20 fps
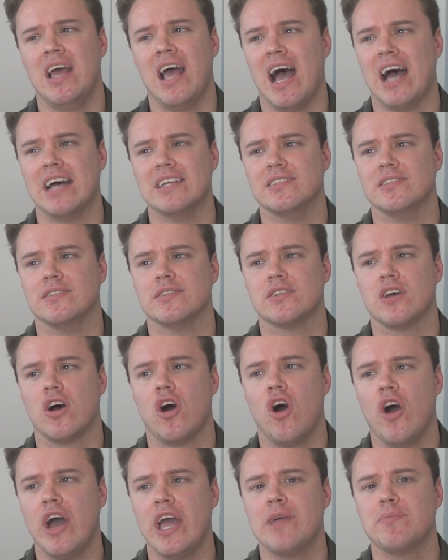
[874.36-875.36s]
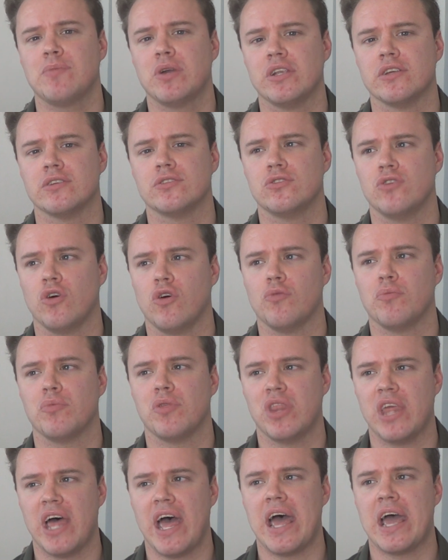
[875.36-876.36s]
And I am going to stop
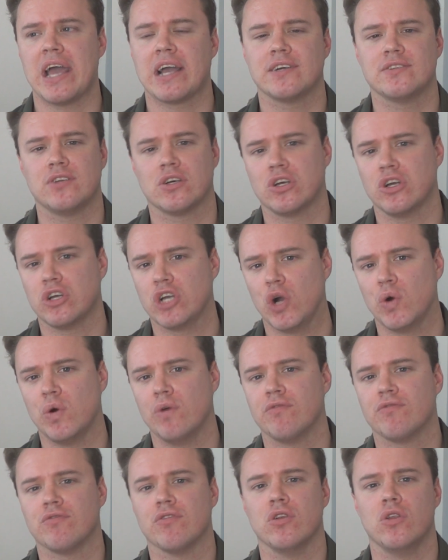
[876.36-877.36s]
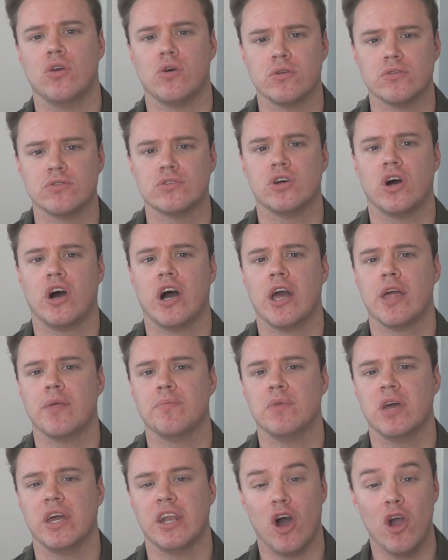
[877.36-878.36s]
there because I could go on for a long
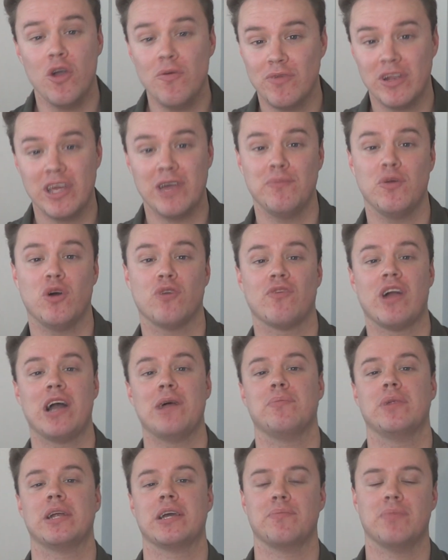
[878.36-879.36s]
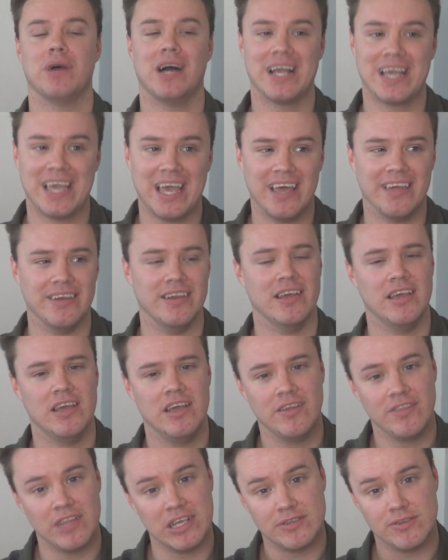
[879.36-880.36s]
time, and hopefully I'm not rambling, but again,
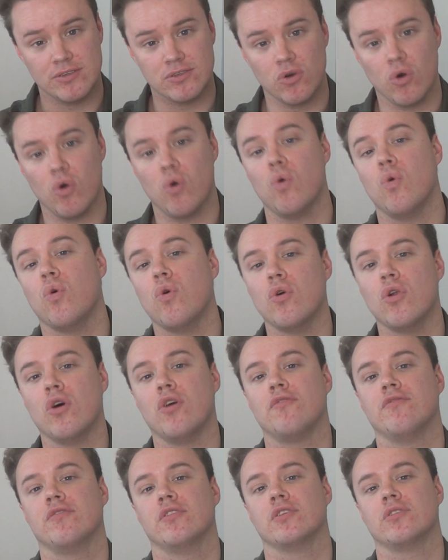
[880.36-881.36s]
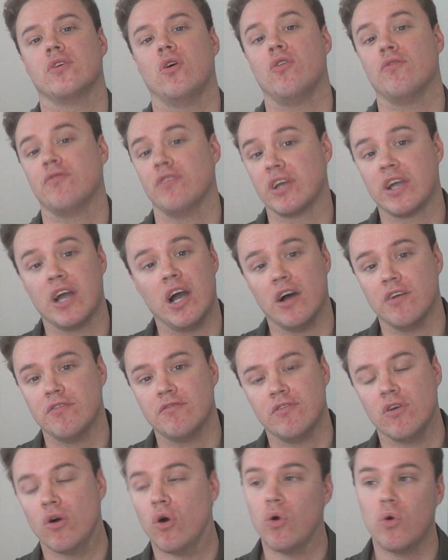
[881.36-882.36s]
this is all off the
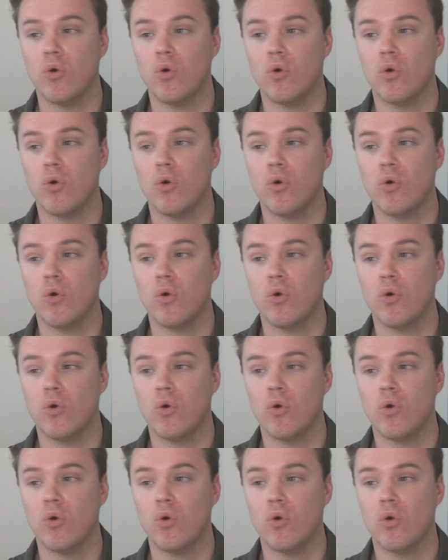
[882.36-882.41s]
cuff.